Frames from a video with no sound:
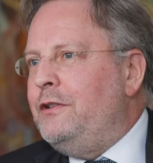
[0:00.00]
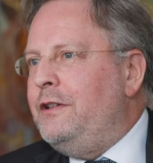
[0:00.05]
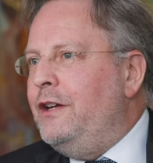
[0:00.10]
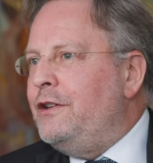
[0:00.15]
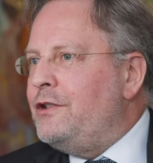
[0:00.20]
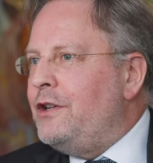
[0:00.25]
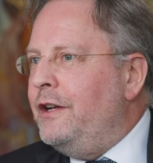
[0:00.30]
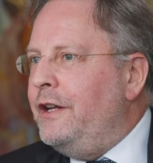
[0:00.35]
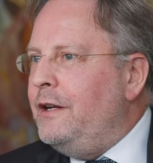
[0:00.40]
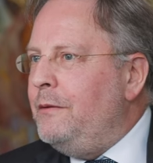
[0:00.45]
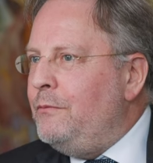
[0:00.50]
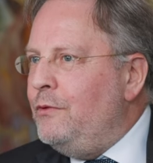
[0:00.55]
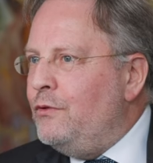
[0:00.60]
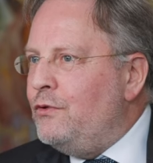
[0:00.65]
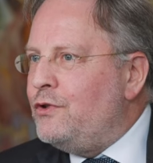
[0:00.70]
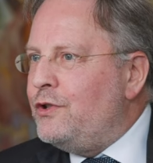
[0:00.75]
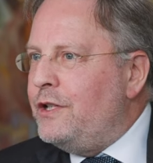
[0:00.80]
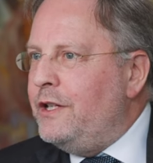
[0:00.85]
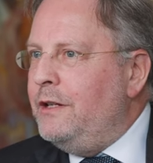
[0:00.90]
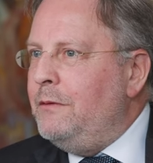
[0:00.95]
there's a little
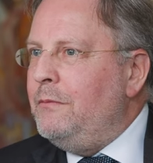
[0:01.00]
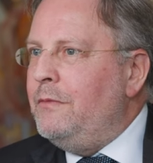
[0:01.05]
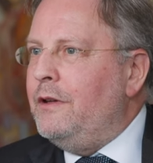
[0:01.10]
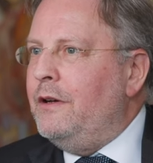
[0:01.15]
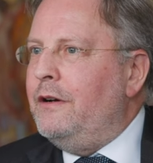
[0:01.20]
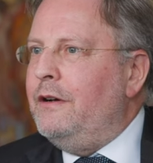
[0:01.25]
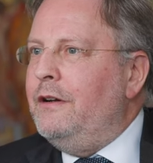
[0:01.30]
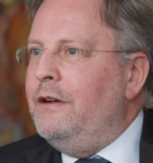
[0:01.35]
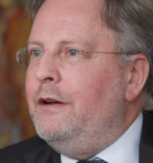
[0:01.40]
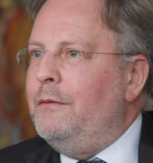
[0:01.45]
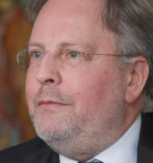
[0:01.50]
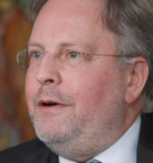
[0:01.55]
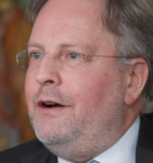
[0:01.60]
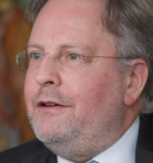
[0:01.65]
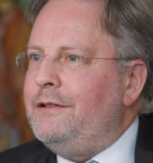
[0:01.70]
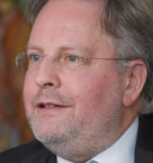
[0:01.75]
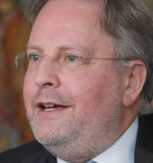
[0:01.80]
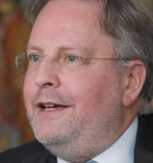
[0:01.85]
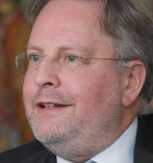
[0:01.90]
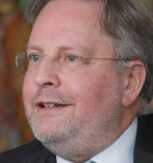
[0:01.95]
museum there
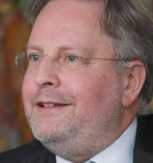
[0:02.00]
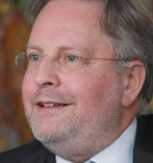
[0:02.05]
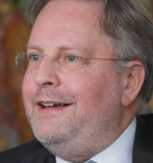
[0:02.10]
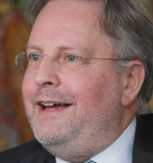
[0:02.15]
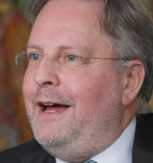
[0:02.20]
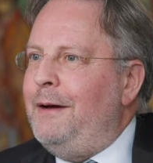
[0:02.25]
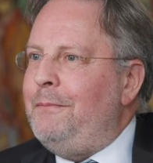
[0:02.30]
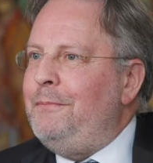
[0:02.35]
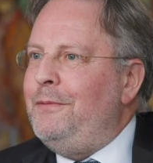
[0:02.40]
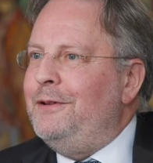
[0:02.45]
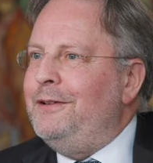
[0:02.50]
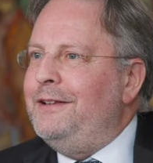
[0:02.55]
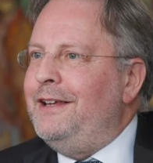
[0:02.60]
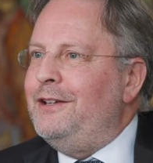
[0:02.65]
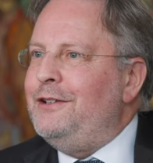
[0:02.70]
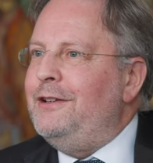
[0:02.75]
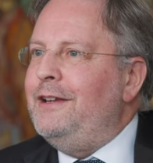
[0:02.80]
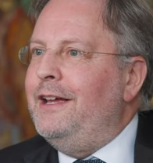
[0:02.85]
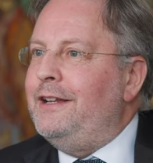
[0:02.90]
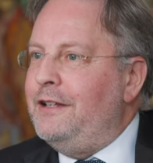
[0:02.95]
about that happened
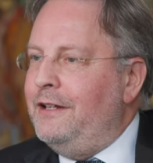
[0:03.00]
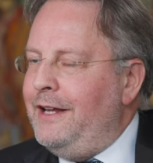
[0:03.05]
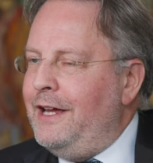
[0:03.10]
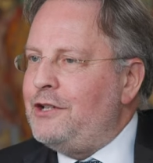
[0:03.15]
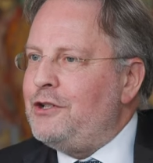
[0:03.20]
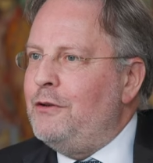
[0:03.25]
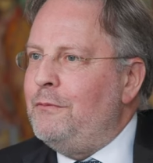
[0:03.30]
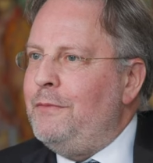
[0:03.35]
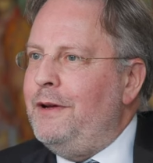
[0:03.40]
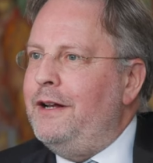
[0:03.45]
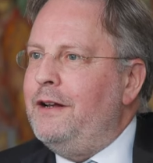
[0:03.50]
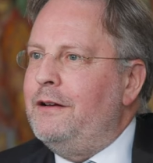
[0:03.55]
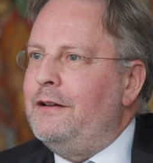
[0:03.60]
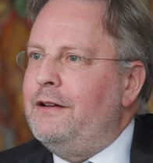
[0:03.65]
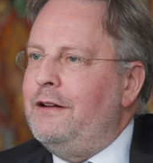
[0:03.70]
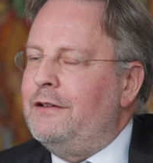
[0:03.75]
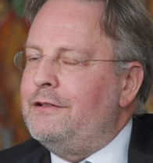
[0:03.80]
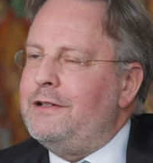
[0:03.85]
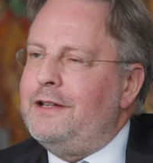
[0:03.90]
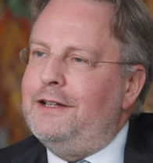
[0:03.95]
that at the National
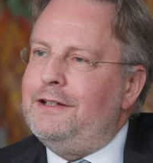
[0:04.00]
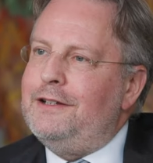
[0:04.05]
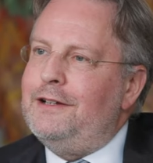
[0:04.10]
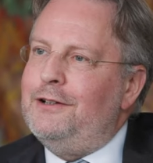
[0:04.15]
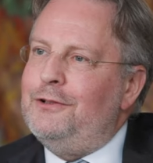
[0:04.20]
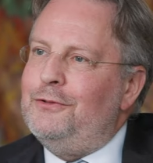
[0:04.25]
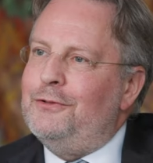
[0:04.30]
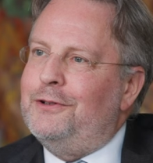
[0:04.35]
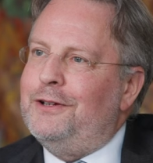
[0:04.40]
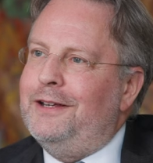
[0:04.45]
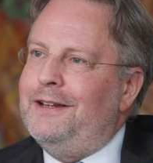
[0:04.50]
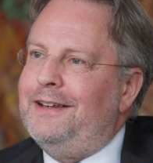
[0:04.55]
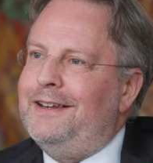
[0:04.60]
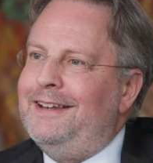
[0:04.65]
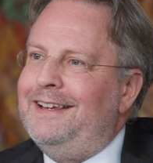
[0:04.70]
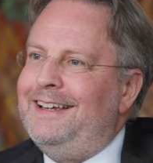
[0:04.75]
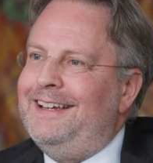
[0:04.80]
Medical Center. You can,